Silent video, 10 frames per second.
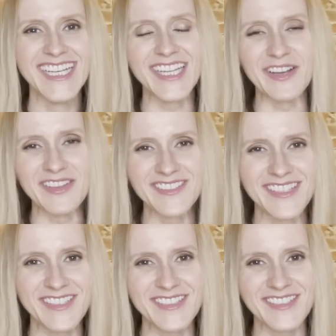there's
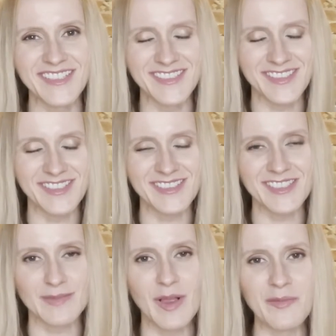a
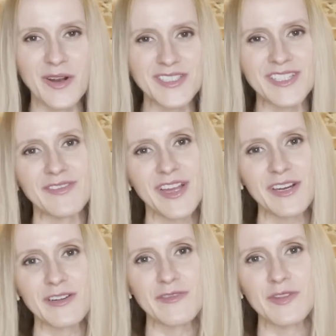small margin of
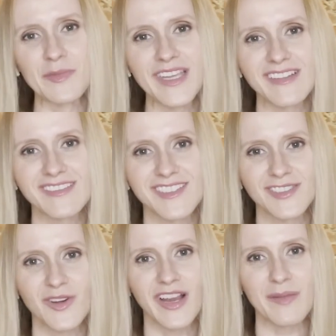error for me to
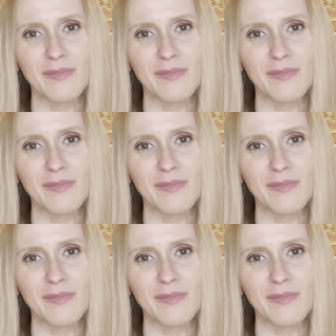try to